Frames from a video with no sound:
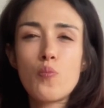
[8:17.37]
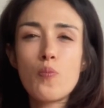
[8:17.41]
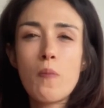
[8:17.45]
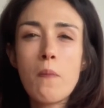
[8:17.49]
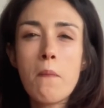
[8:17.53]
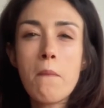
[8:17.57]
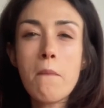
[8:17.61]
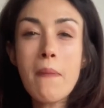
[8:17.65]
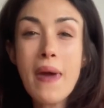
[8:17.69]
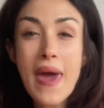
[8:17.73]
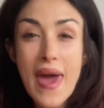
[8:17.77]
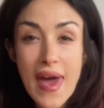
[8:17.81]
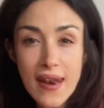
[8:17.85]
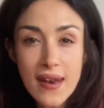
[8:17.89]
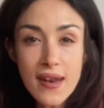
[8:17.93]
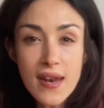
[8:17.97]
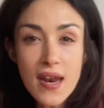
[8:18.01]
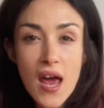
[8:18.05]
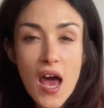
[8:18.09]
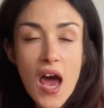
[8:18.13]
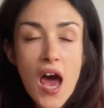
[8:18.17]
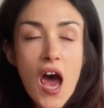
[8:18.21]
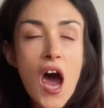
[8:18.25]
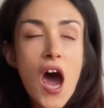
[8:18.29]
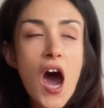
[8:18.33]
men
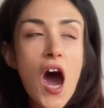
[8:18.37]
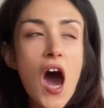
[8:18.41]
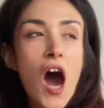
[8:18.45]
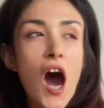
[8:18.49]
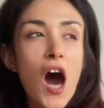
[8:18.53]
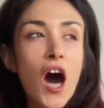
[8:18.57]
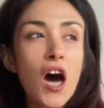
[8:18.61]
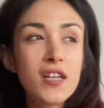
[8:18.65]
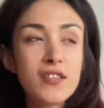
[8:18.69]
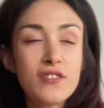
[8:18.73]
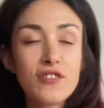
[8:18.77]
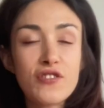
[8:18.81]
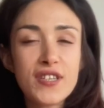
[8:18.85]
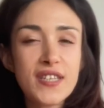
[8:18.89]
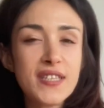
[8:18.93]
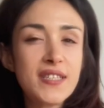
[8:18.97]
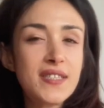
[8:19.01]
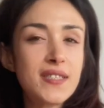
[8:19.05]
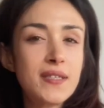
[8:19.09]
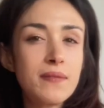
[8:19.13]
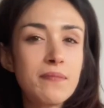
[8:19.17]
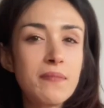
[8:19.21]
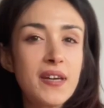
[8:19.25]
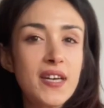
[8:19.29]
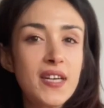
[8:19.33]

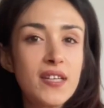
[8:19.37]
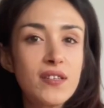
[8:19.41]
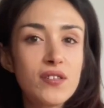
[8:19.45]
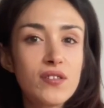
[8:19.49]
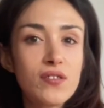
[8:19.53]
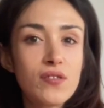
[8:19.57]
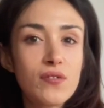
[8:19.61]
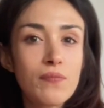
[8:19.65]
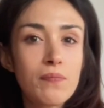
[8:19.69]
underestimate